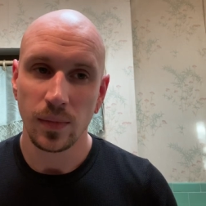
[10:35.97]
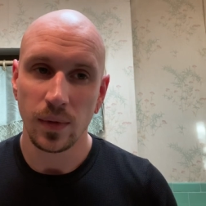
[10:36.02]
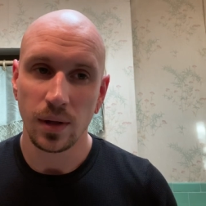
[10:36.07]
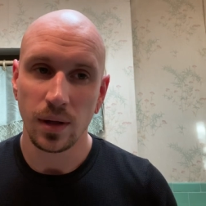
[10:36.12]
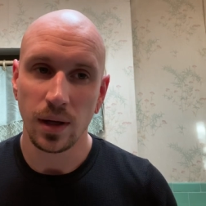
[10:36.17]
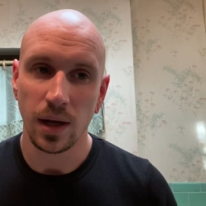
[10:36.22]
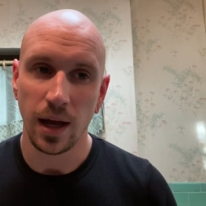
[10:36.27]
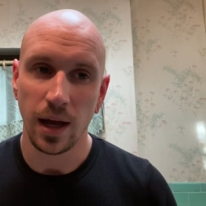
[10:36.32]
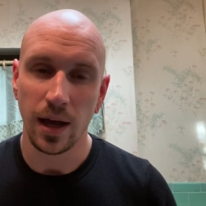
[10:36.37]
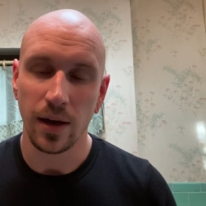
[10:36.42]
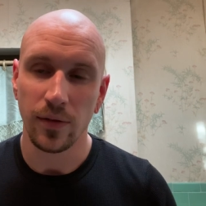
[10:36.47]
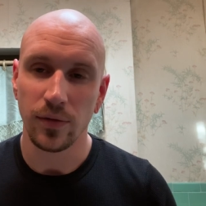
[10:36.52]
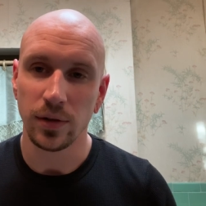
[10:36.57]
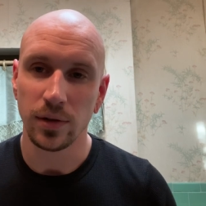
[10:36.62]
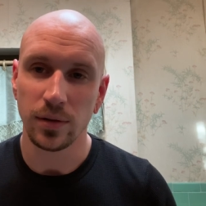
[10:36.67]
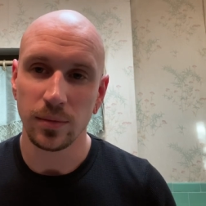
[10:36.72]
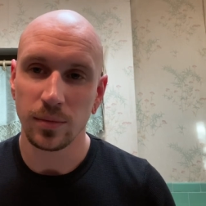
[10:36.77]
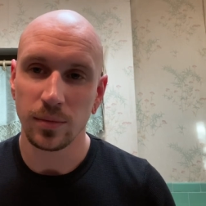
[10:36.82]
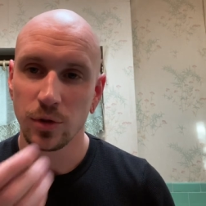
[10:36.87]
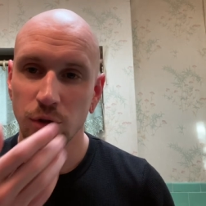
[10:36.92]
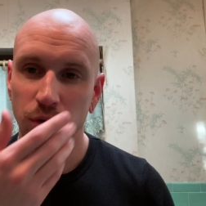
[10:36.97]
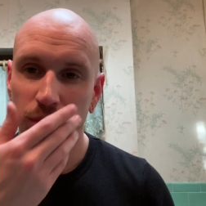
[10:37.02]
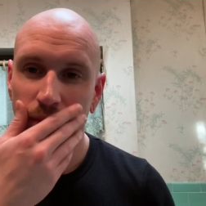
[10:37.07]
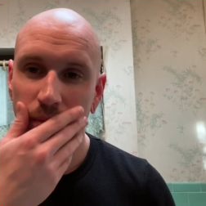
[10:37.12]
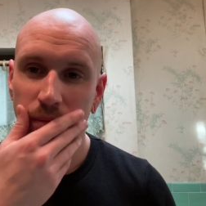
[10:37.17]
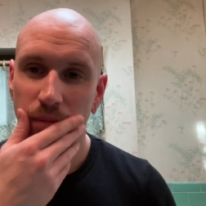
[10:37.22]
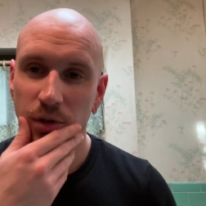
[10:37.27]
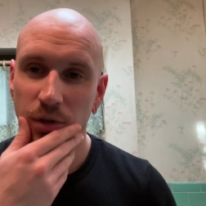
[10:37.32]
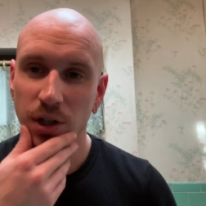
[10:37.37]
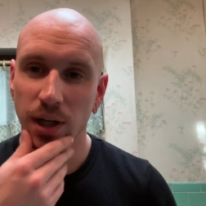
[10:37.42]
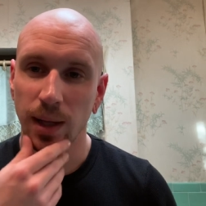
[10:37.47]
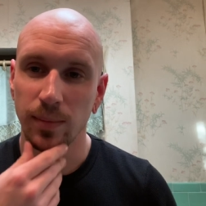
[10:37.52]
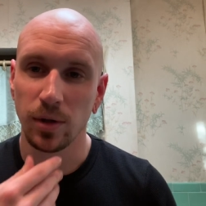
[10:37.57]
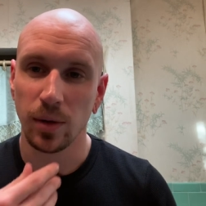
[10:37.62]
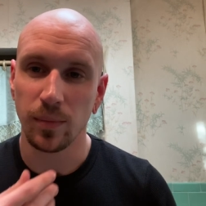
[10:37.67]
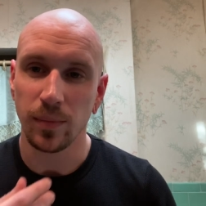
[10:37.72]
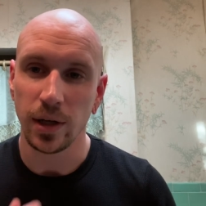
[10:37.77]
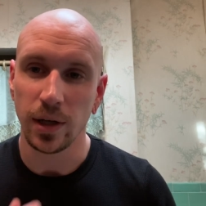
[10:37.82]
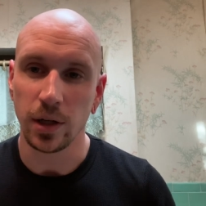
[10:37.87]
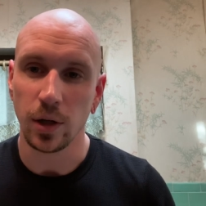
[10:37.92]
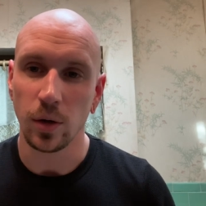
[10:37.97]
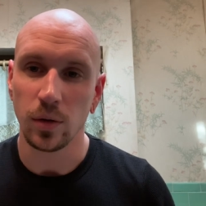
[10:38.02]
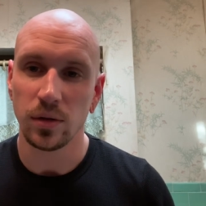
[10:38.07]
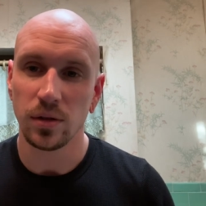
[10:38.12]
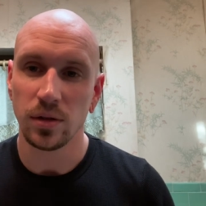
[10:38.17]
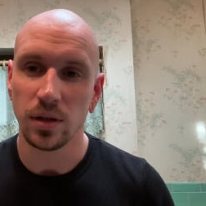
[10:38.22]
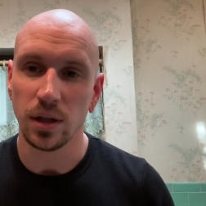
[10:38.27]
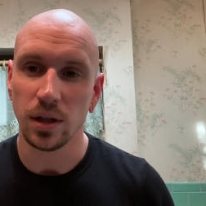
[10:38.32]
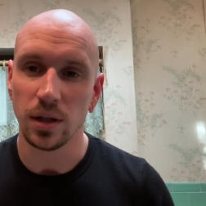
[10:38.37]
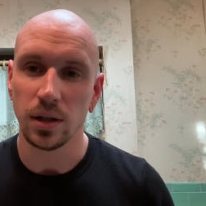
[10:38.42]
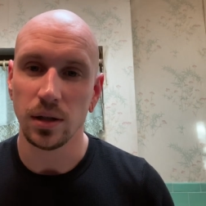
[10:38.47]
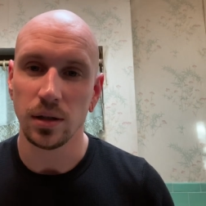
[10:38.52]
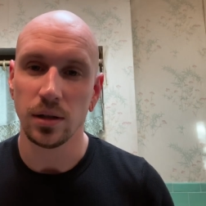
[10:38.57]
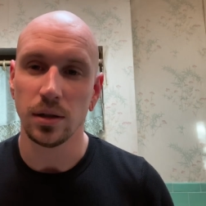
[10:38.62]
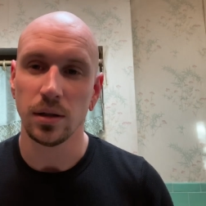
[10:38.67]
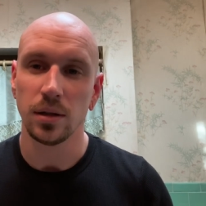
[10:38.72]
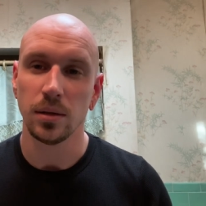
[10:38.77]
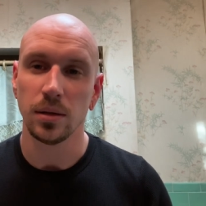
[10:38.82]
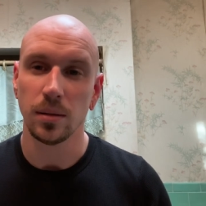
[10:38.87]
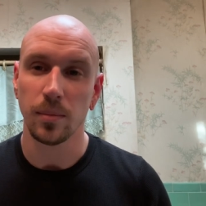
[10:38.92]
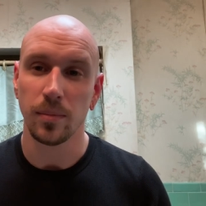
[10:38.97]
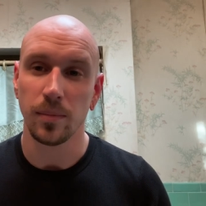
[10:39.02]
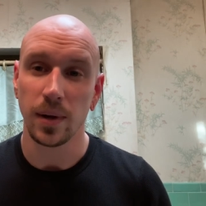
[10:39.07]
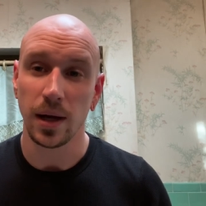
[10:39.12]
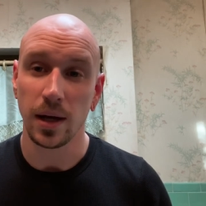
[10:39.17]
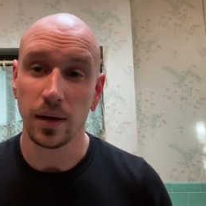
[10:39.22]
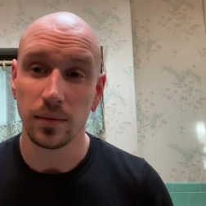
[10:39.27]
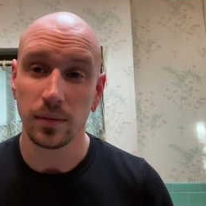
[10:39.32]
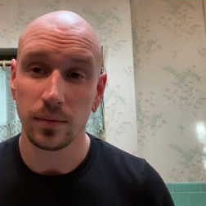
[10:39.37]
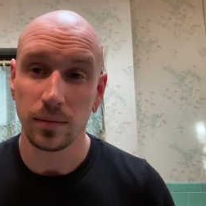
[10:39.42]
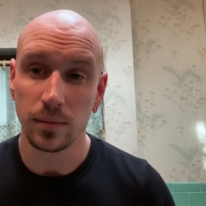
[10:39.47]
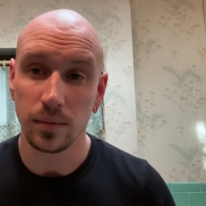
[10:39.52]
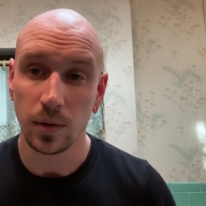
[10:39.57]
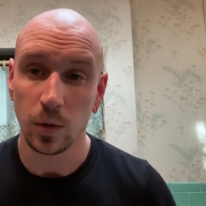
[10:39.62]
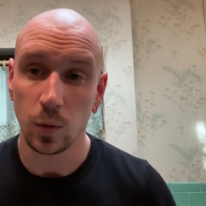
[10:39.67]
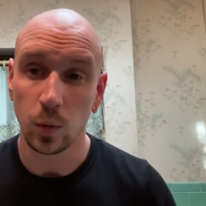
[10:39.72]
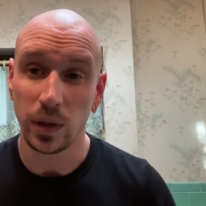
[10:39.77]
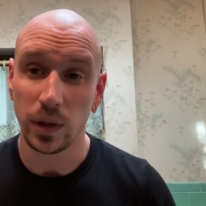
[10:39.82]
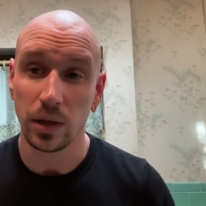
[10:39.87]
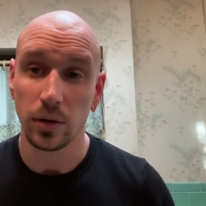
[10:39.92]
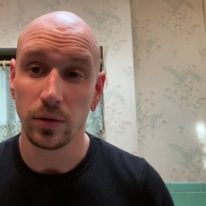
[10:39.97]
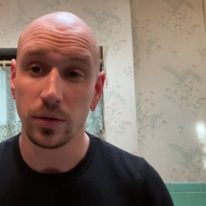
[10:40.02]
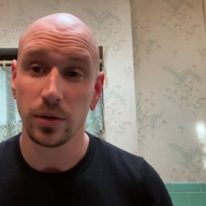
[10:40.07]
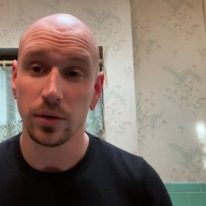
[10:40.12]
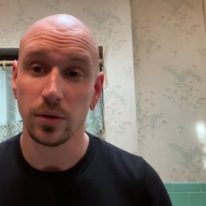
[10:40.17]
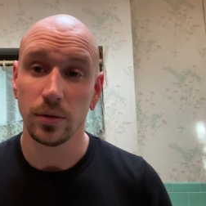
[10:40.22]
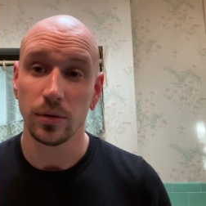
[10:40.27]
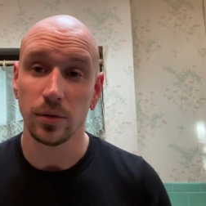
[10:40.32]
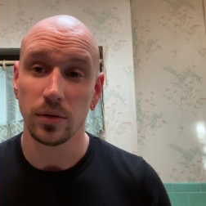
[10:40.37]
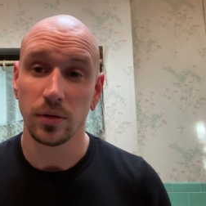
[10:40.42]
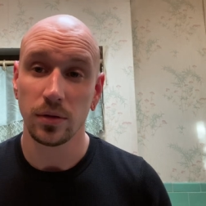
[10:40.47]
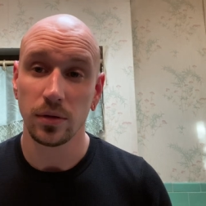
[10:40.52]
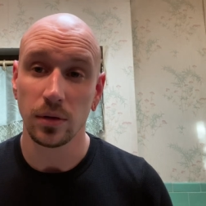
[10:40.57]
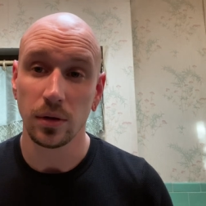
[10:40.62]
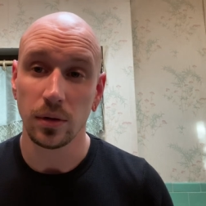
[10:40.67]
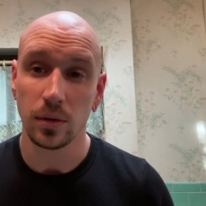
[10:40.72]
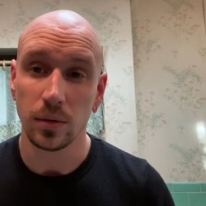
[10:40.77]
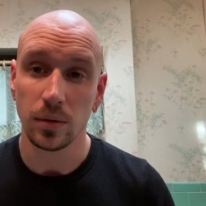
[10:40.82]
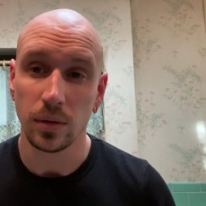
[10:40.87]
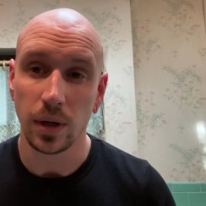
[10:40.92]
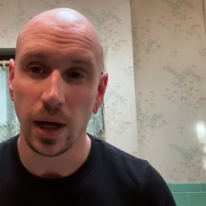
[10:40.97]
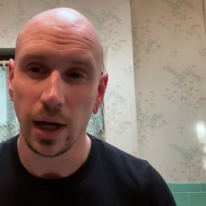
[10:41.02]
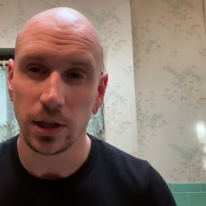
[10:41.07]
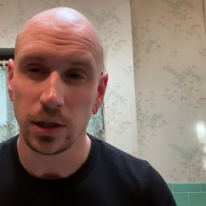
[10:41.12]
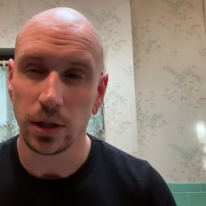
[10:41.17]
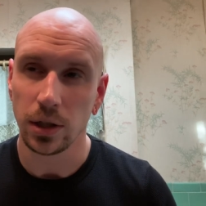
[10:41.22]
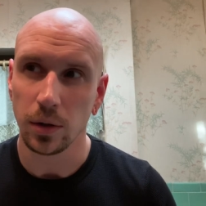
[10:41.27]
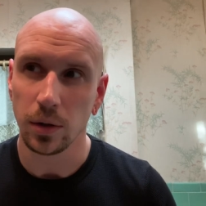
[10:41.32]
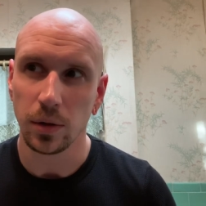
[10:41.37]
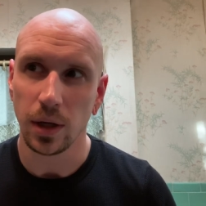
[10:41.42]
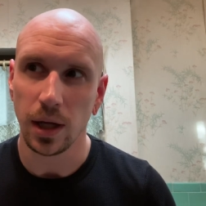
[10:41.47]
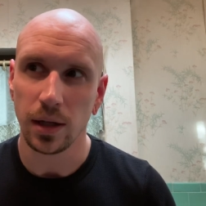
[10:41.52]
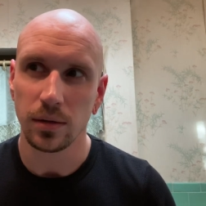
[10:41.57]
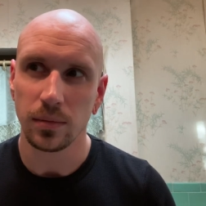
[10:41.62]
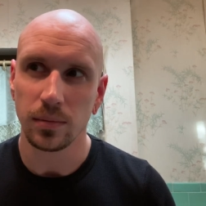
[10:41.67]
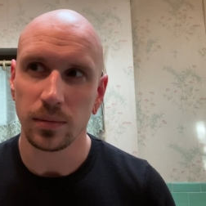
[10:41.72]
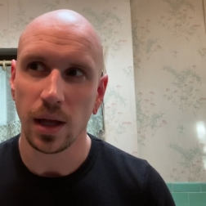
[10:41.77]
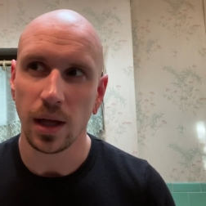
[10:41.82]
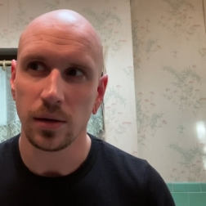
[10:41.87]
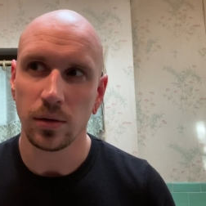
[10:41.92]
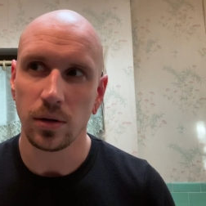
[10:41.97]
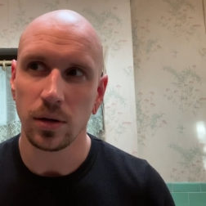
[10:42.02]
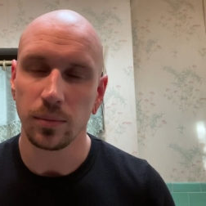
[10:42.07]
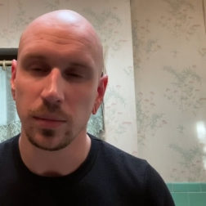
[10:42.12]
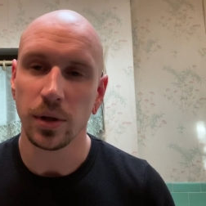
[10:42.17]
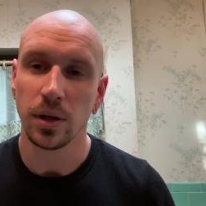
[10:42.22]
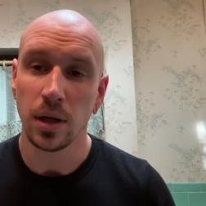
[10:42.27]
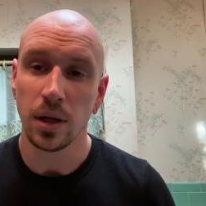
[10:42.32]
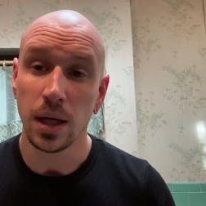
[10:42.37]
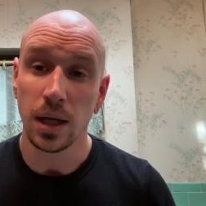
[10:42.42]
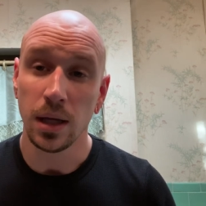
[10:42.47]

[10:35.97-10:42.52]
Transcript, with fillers: I haven't shaped up my goatee in about a week or two, so actually no, not that long, but